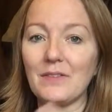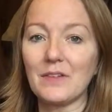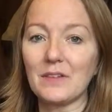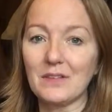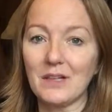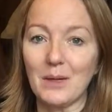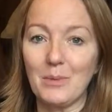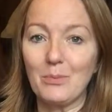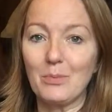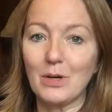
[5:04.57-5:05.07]
the
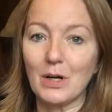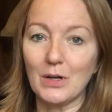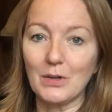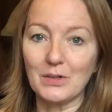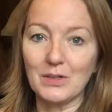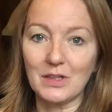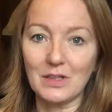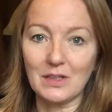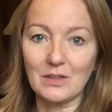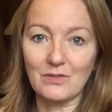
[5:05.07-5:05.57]
same
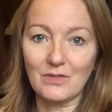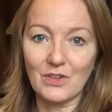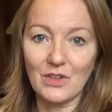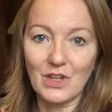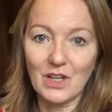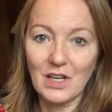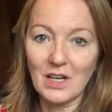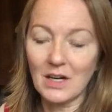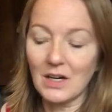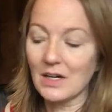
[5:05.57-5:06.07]
process for
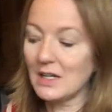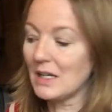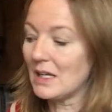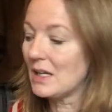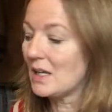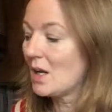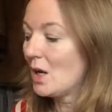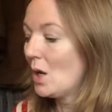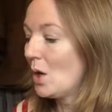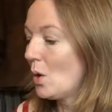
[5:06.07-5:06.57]
the
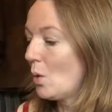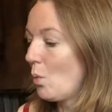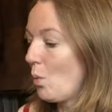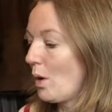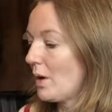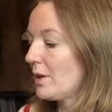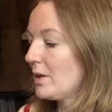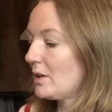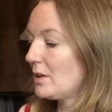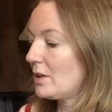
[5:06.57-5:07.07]
lining,
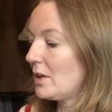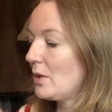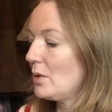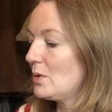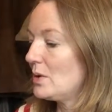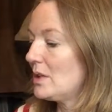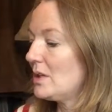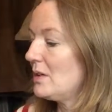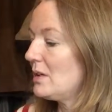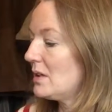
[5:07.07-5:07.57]
one
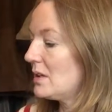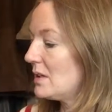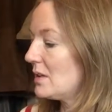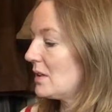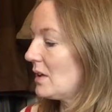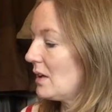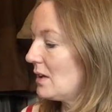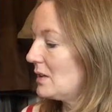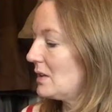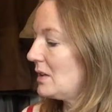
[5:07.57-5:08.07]
sewed
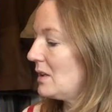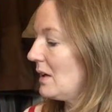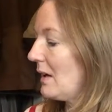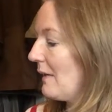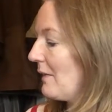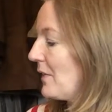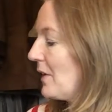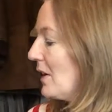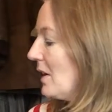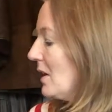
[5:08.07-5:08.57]
inside the
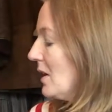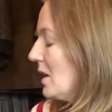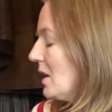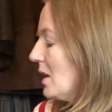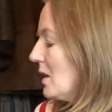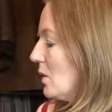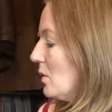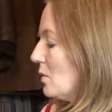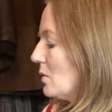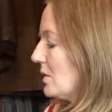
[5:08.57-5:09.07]
other.
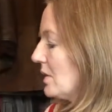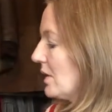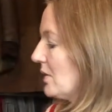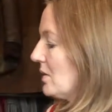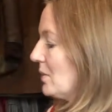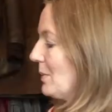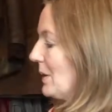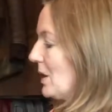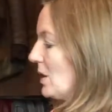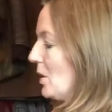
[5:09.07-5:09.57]
All
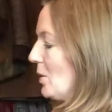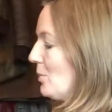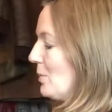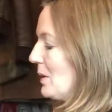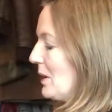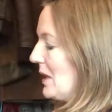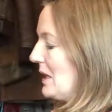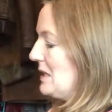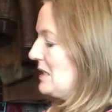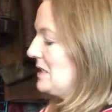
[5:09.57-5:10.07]
sounds a bit
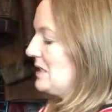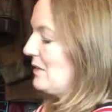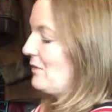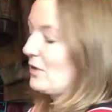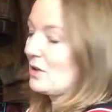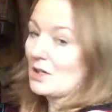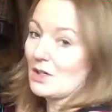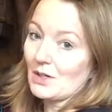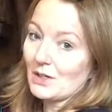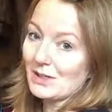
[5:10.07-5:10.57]
complicated
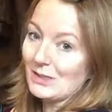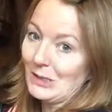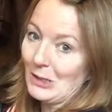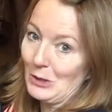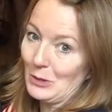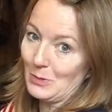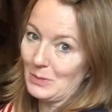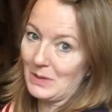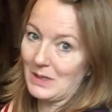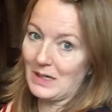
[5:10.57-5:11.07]
if you're not a
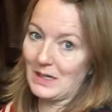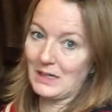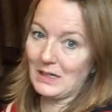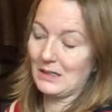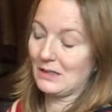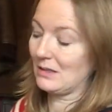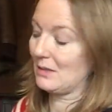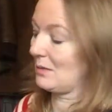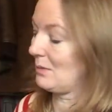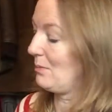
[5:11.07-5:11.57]
sewer, but it
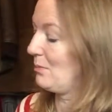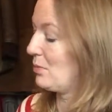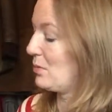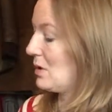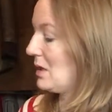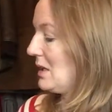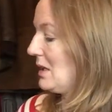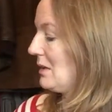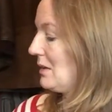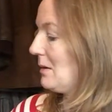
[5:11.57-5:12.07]
is
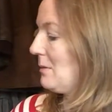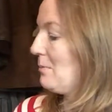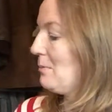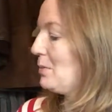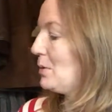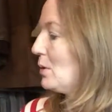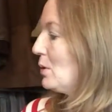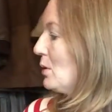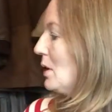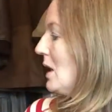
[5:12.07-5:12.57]
pretty
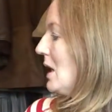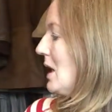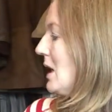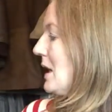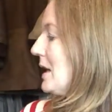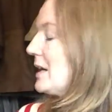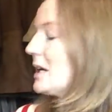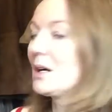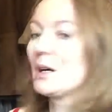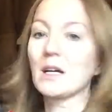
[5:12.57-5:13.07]
simple.
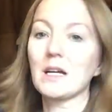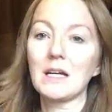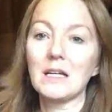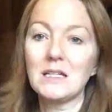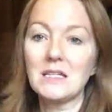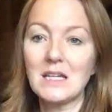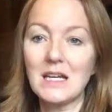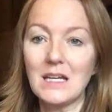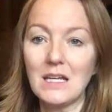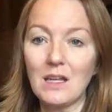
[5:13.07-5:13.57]
And I
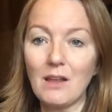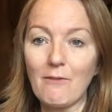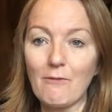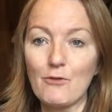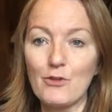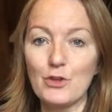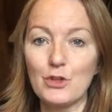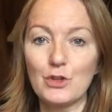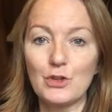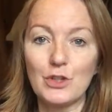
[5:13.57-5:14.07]
can take you
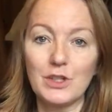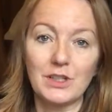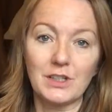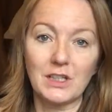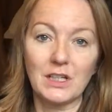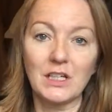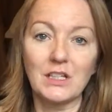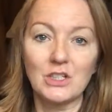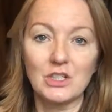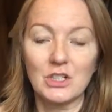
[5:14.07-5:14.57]
through the
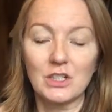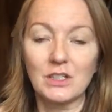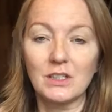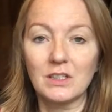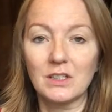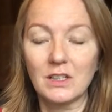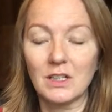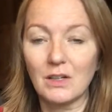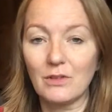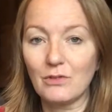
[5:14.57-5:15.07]

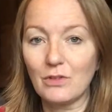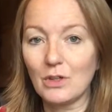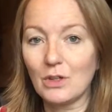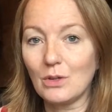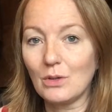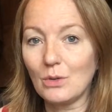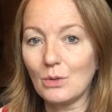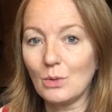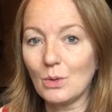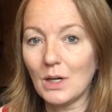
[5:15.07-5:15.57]
stages if
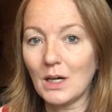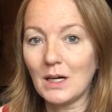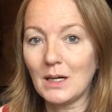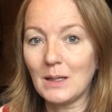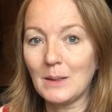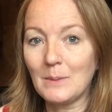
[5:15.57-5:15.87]
you